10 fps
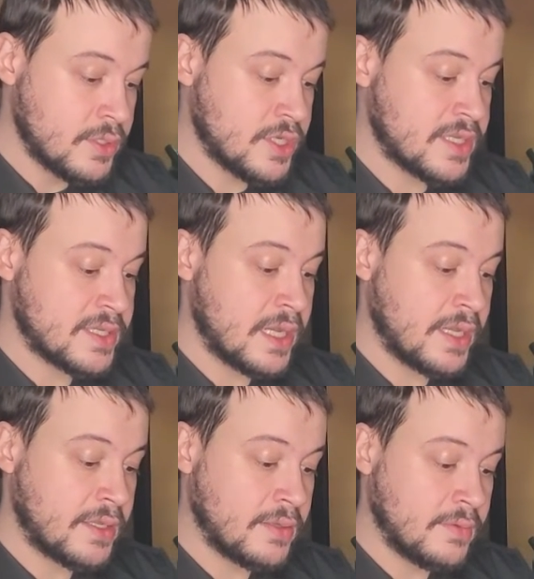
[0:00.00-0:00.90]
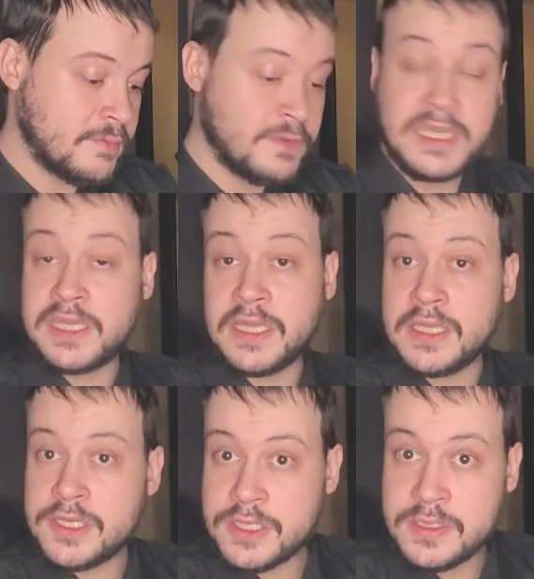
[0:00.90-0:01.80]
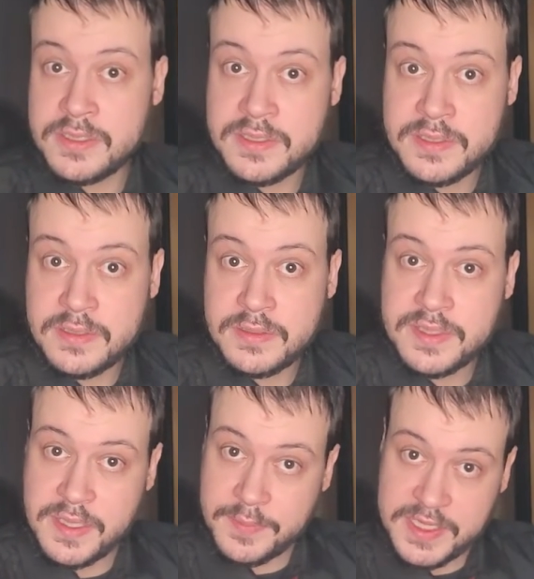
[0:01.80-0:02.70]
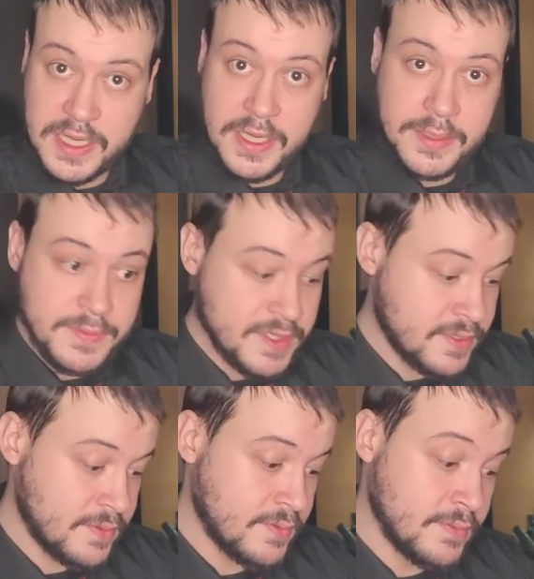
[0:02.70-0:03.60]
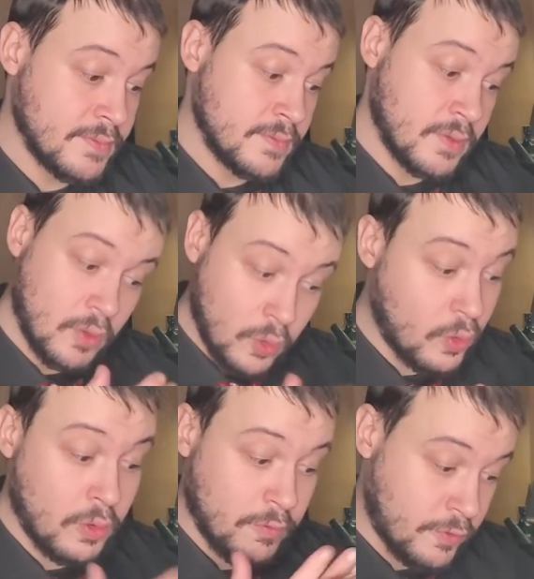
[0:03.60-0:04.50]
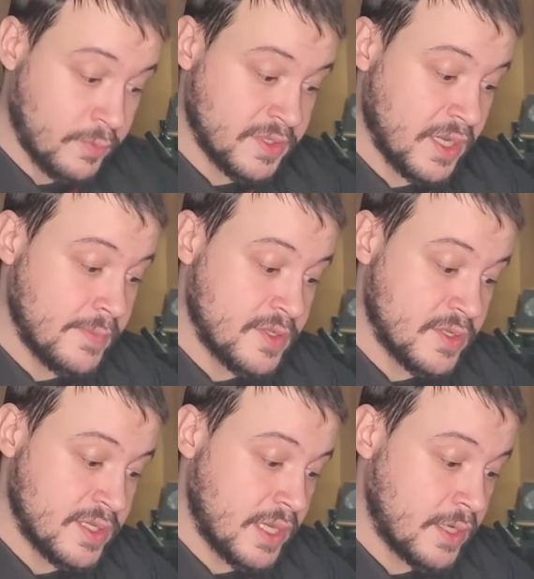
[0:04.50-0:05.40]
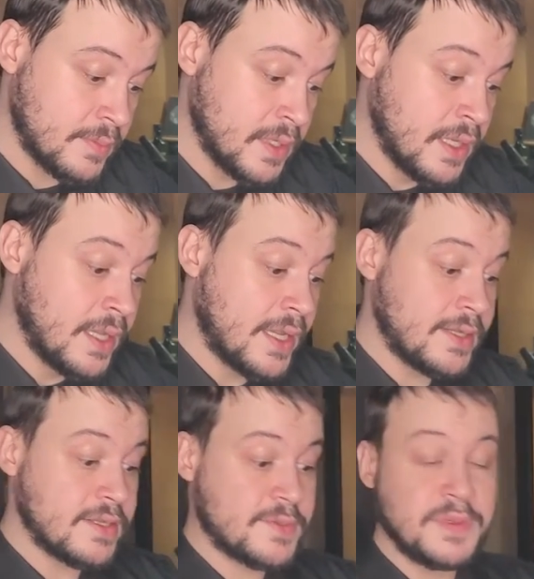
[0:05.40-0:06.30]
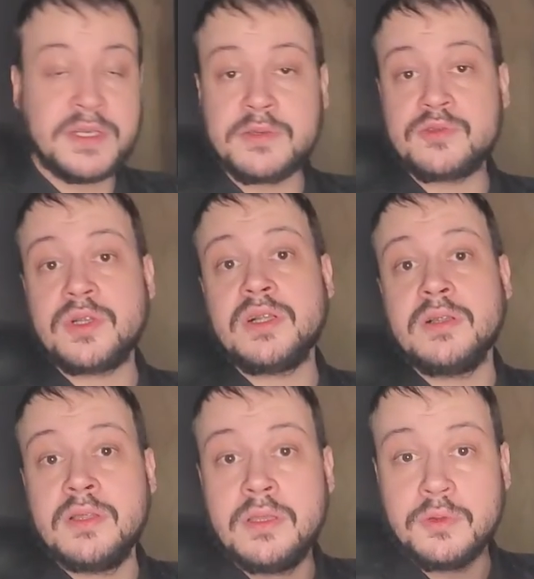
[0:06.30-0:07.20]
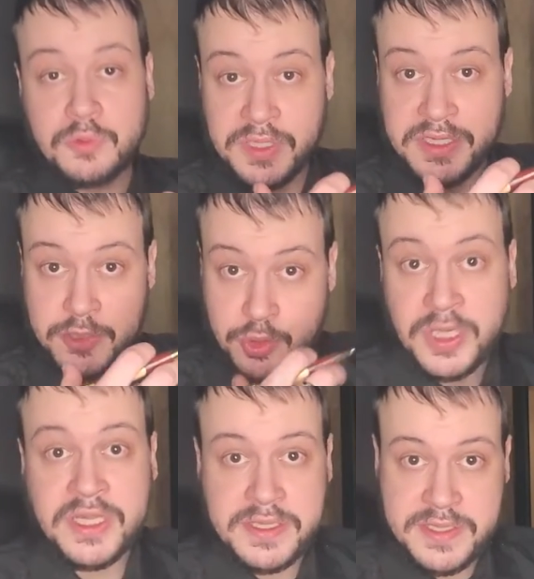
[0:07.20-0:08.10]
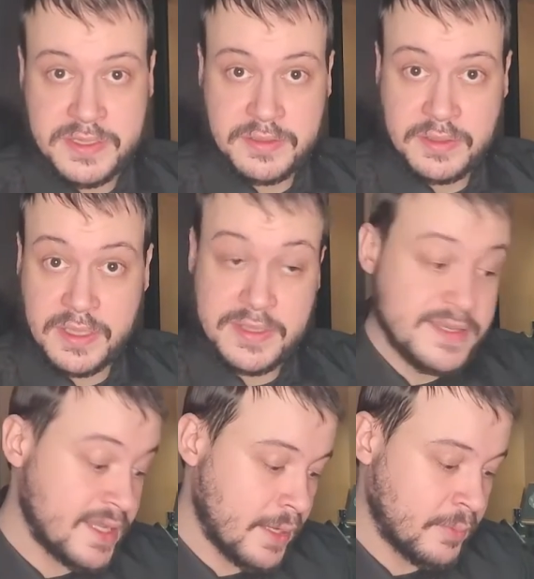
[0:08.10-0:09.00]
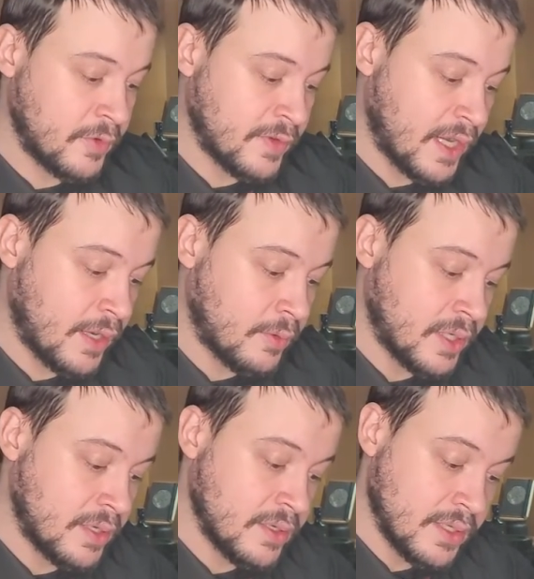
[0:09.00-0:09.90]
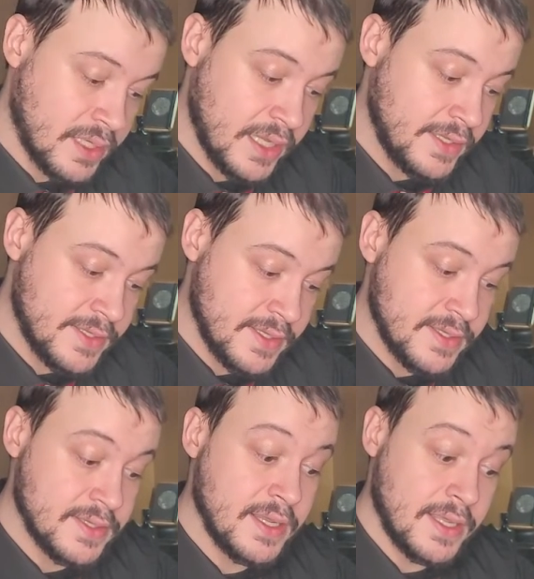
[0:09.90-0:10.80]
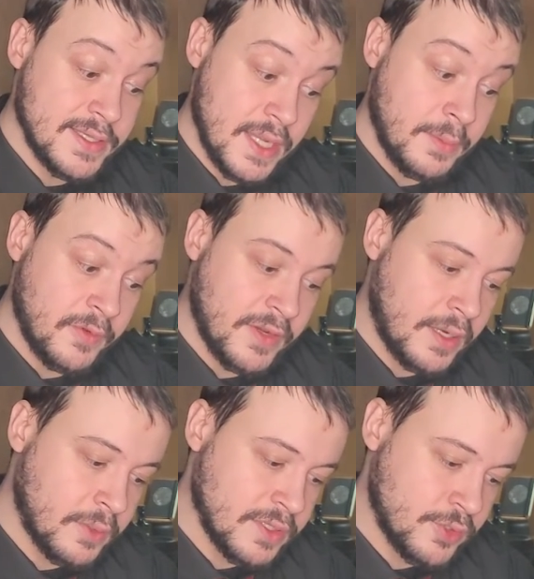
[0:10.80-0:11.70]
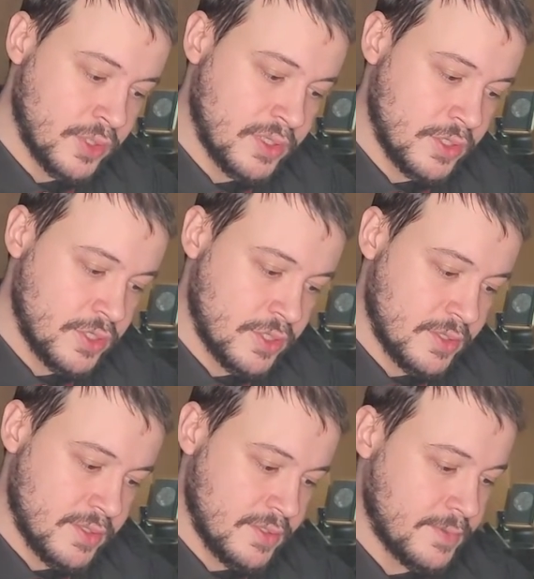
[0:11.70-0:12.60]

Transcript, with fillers: just like vacations sometimes, or from time to time, and spiritual retreats in some of our cases, in some of our traditions.